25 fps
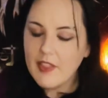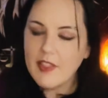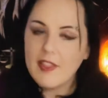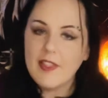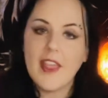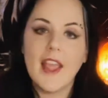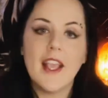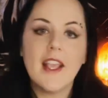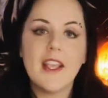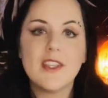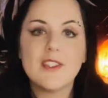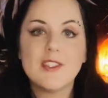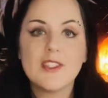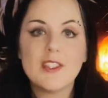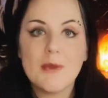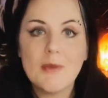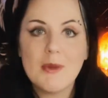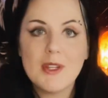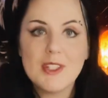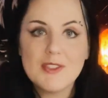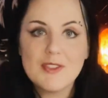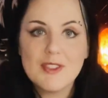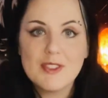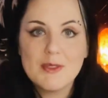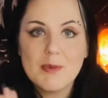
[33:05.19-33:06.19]
Thank you so
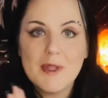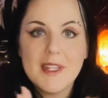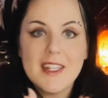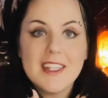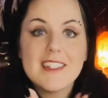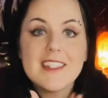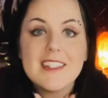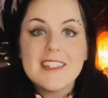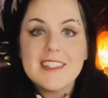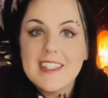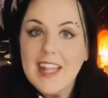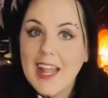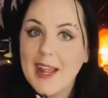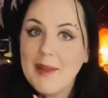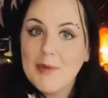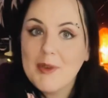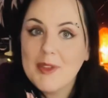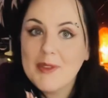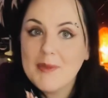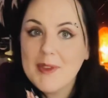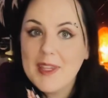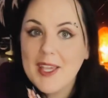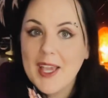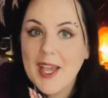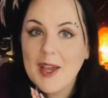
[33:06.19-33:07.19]
much for spending this time
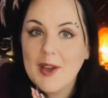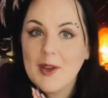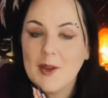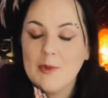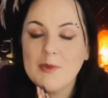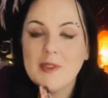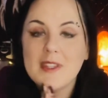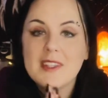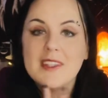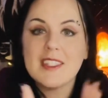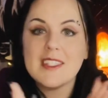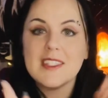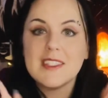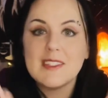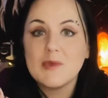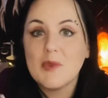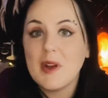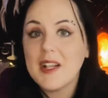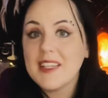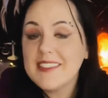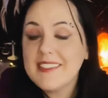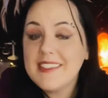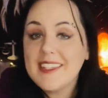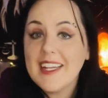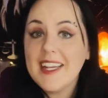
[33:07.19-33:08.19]
with me. I hope that this
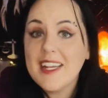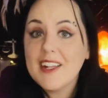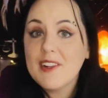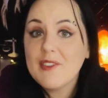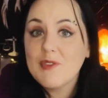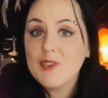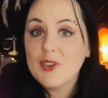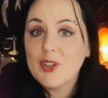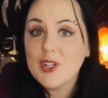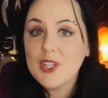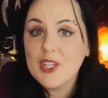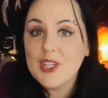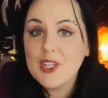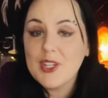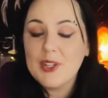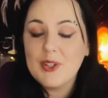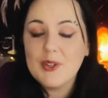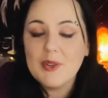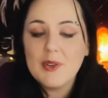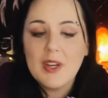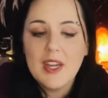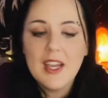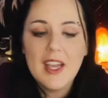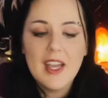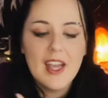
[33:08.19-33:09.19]
resonated for
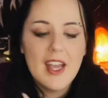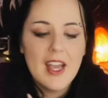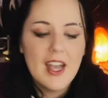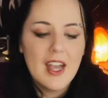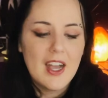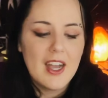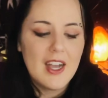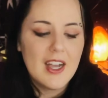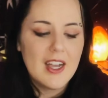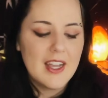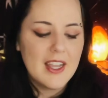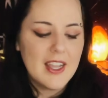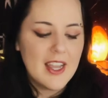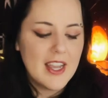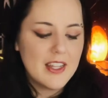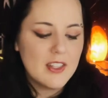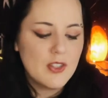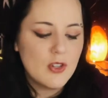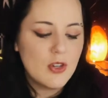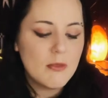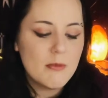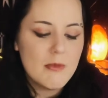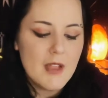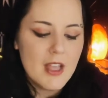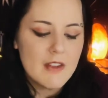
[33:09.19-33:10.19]
you and
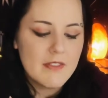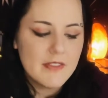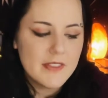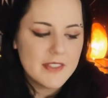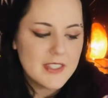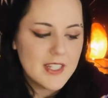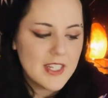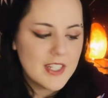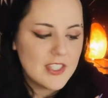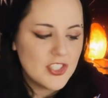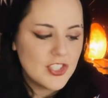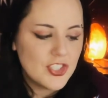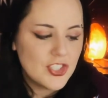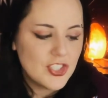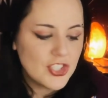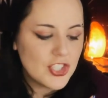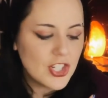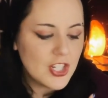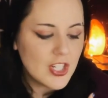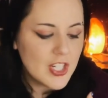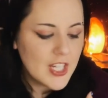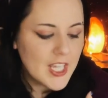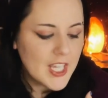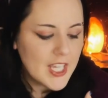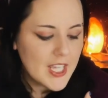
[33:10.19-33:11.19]
your manifestation
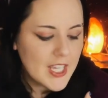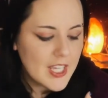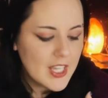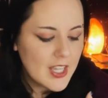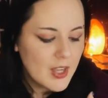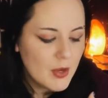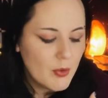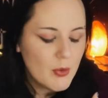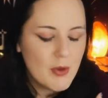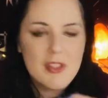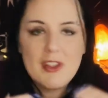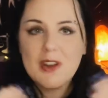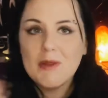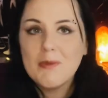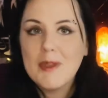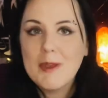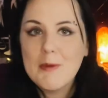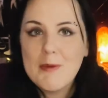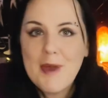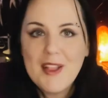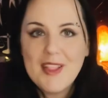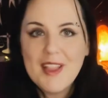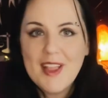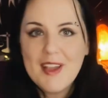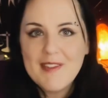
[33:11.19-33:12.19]
journey, whether it be
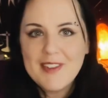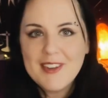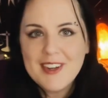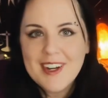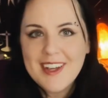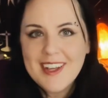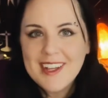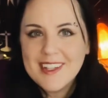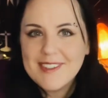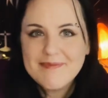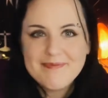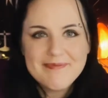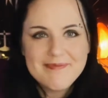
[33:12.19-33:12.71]
about love or not.